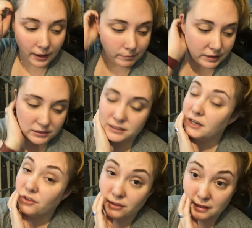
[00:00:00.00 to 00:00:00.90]
Um, there's
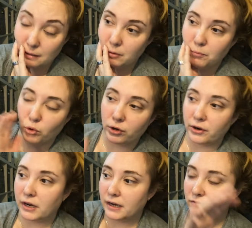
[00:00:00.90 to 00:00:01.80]
another thing that I'm
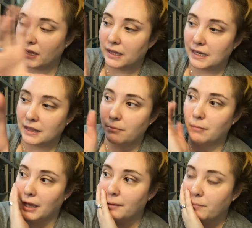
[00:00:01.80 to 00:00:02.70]
embroidering and I've done like the
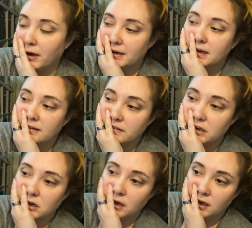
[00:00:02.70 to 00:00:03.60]
main body of
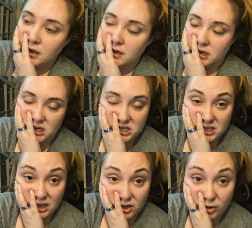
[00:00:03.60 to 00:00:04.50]
it. I
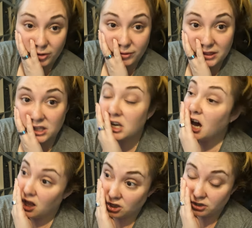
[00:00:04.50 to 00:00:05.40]
just gotta go in with the
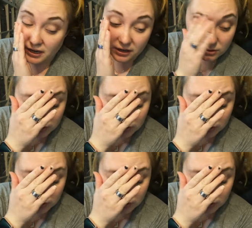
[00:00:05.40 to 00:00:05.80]
color now,